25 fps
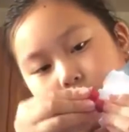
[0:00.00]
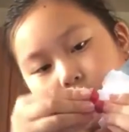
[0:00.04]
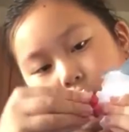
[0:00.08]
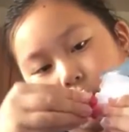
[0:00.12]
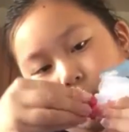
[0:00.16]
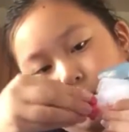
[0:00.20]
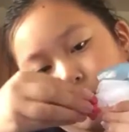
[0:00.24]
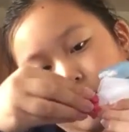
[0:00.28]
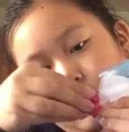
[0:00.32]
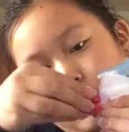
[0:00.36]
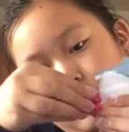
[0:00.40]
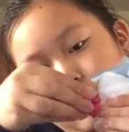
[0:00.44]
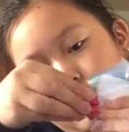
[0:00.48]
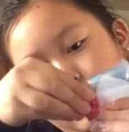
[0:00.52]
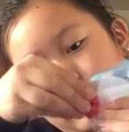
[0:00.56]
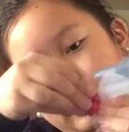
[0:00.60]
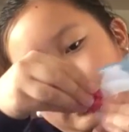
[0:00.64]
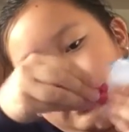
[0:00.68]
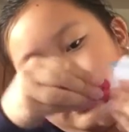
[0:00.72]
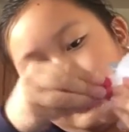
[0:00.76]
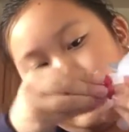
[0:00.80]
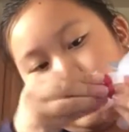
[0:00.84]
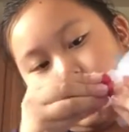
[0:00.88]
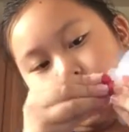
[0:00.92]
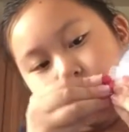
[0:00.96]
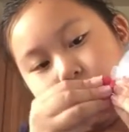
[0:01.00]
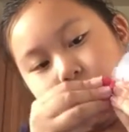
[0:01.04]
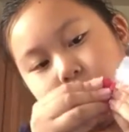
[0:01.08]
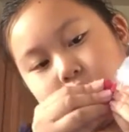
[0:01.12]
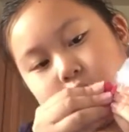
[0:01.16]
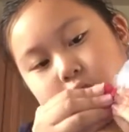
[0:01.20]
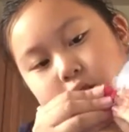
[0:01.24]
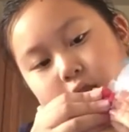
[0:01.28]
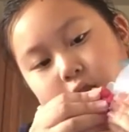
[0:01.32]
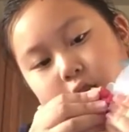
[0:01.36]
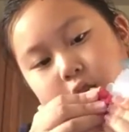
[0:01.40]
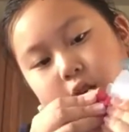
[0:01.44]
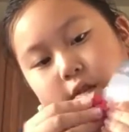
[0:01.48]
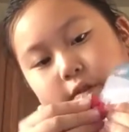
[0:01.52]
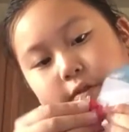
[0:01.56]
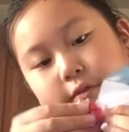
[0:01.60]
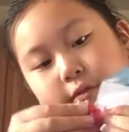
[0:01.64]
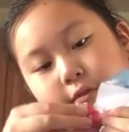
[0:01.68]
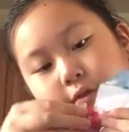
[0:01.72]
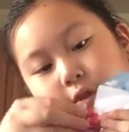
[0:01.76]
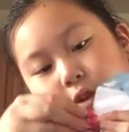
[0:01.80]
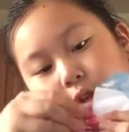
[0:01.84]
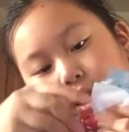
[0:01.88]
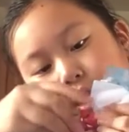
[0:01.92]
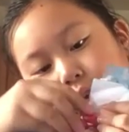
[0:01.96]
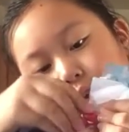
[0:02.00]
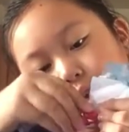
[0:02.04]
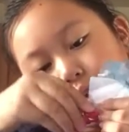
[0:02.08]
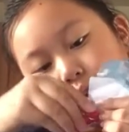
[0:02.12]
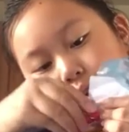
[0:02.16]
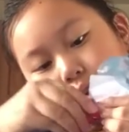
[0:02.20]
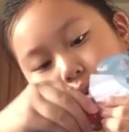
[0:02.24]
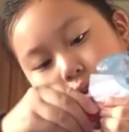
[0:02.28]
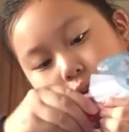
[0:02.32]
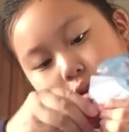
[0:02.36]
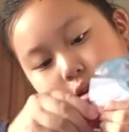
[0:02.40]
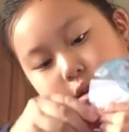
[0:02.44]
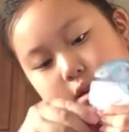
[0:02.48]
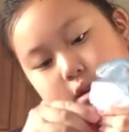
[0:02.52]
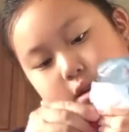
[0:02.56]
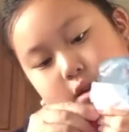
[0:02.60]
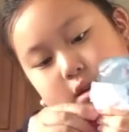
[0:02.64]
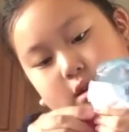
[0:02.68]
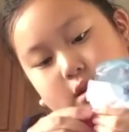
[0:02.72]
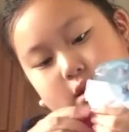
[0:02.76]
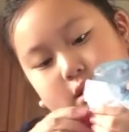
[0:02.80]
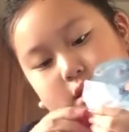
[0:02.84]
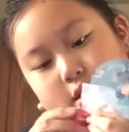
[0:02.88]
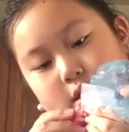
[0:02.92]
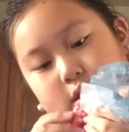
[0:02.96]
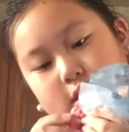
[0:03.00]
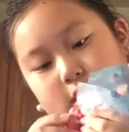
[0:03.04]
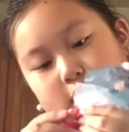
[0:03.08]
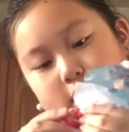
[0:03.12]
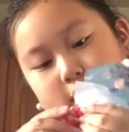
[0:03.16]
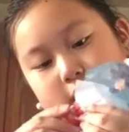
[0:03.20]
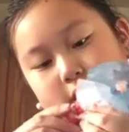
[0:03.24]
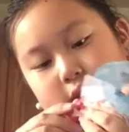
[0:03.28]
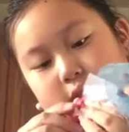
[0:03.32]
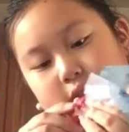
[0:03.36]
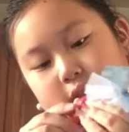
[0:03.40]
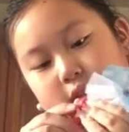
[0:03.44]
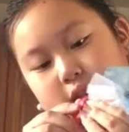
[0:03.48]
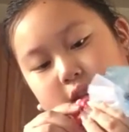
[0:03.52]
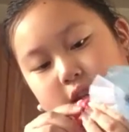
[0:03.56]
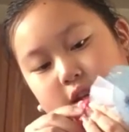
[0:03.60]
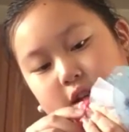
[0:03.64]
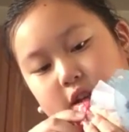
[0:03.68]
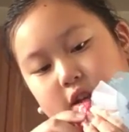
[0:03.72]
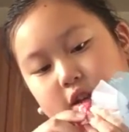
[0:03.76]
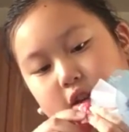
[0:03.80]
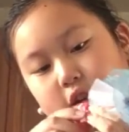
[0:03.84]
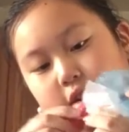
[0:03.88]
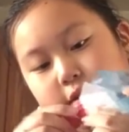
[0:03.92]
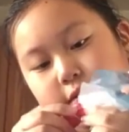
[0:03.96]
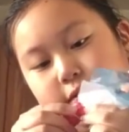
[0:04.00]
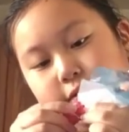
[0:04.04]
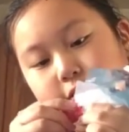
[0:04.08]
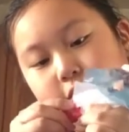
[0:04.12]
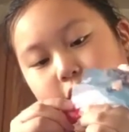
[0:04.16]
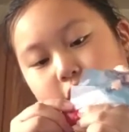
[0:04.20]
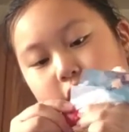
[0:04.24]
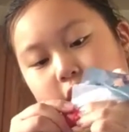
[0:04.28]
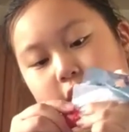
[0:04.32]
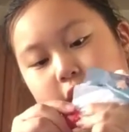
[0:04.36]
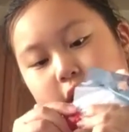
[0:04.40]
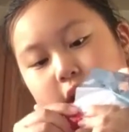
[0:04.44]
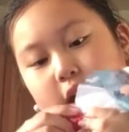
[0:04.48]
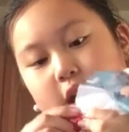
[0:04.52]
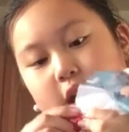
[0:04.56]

Come on, stick her little footy in. Stick her foot